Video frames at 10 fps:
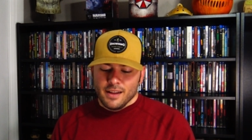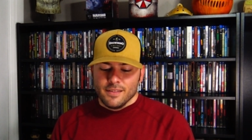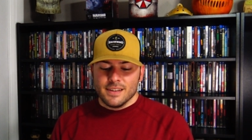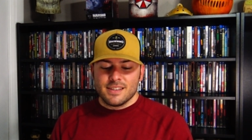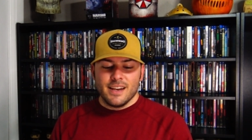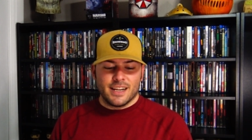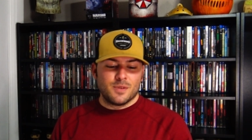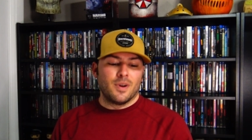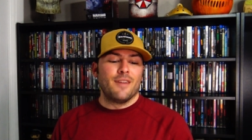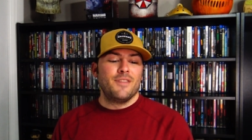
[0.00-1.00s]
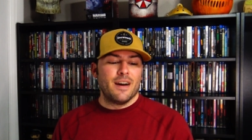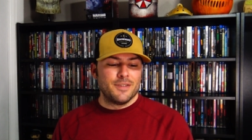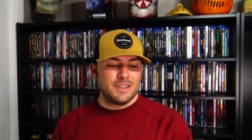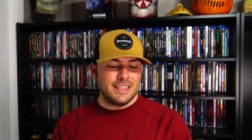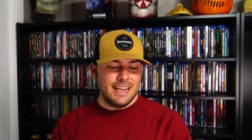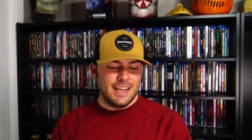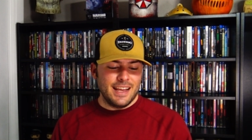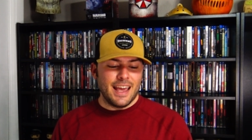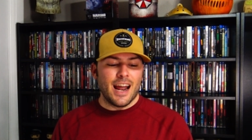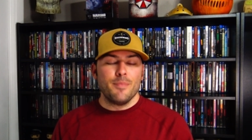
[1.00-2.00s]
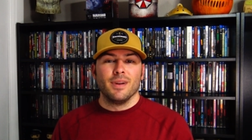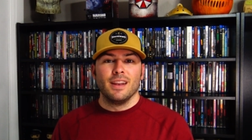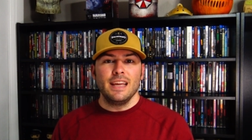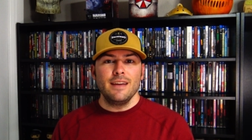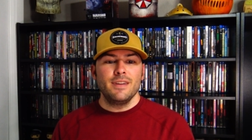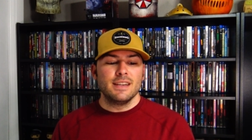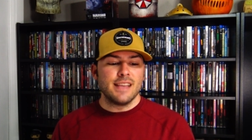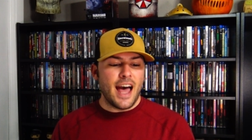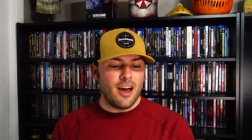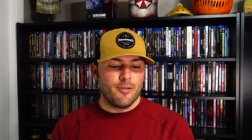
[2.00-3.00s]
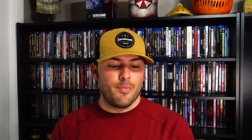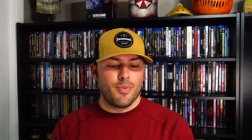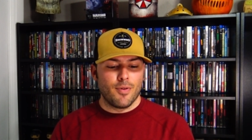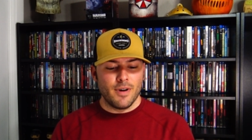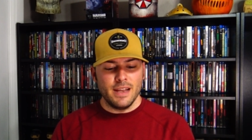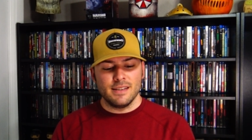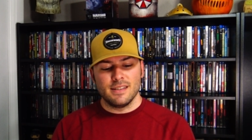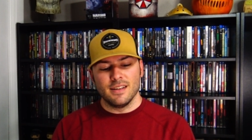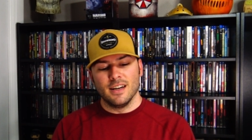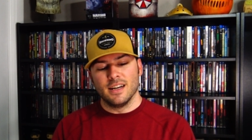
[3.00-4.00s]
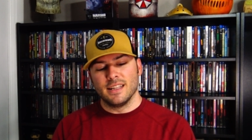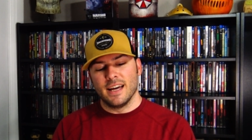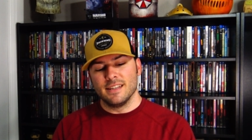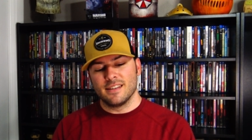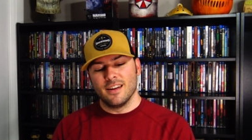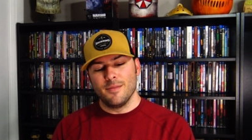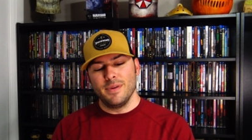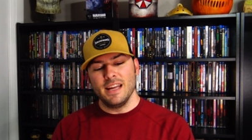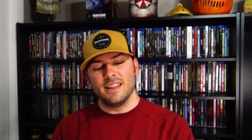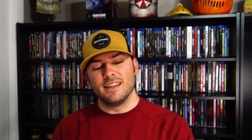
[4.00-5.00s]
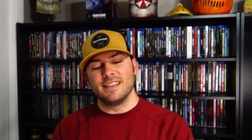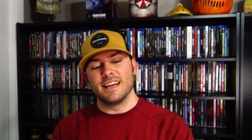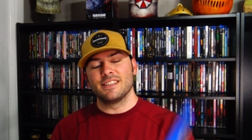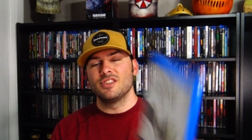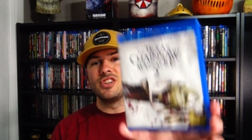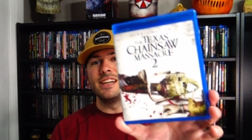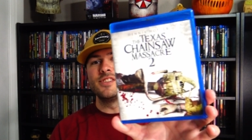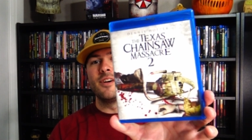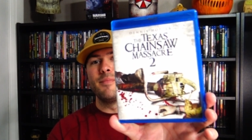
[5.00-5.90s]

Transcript: This next one, I've never seen it, and I believe it is out of print. That is going to be the Texas Chainsaw